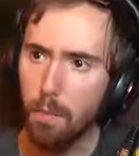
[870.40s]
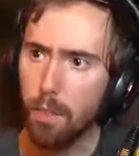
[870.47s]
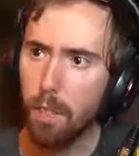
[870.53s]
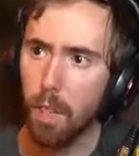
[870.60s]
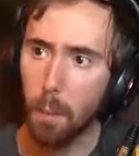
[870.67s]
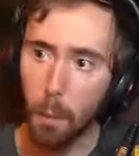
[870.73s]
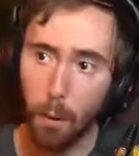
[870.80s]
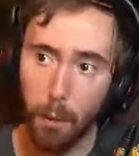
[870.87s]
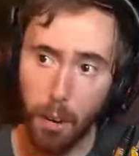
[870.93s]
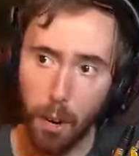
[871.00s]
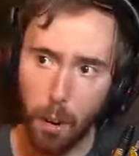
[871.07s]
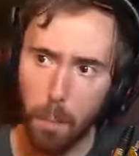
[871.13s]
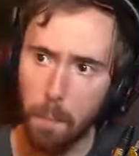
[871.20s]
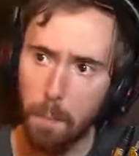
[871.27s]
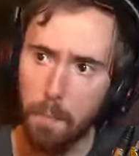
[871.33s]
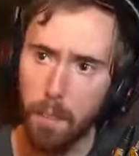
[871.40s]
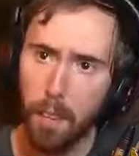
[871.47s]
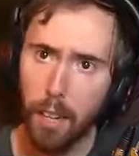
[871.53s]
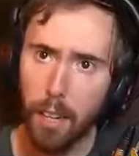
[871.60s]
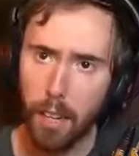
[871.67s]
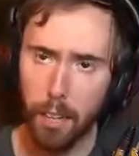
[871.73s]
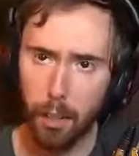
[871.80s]
Come over here.
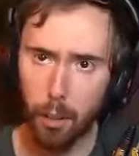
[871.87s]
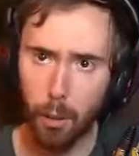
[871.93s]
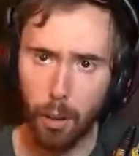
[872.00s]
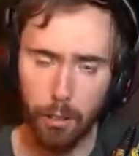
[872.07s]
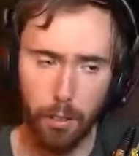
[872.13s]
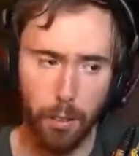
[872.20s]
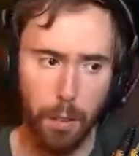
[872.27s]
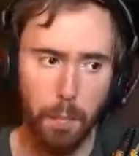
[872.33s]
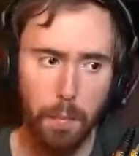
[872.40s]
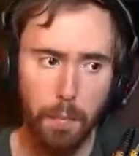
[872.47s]
Kill the rest of them.